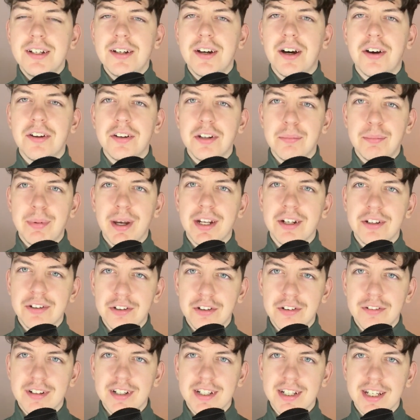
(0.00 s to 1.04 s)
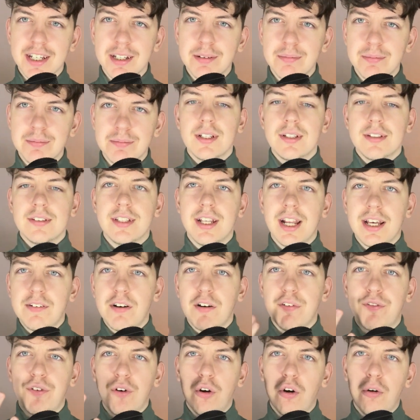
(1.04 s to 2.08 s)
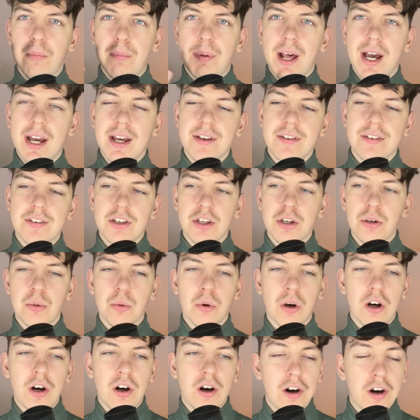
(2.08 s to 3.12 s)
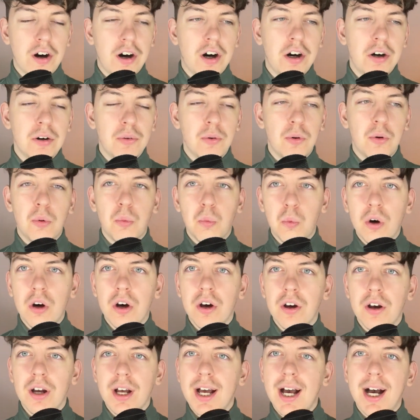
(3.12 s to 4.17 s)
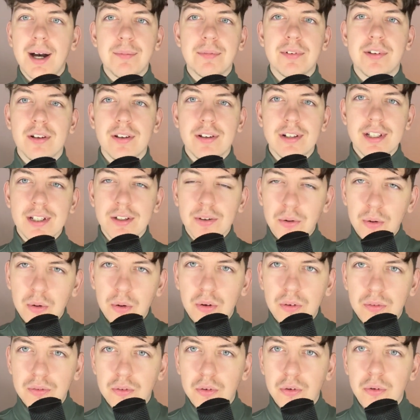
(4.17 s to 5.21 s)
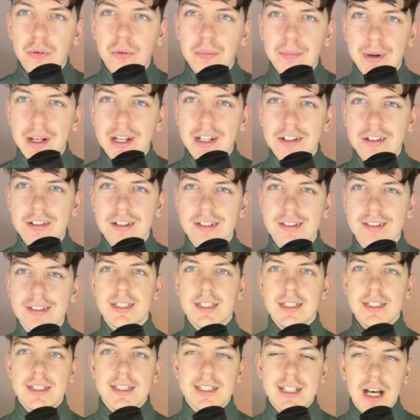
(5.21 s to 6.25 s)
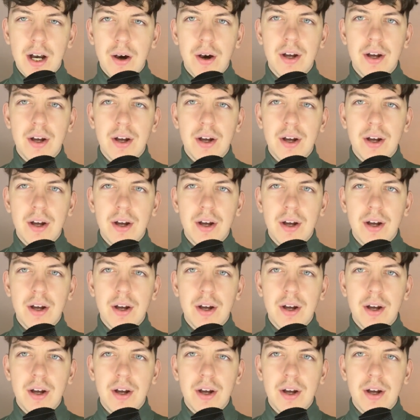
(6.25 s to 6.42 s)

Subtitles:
on the bench during the game. So there are 4 players who are or were absolutely awful managers. Now,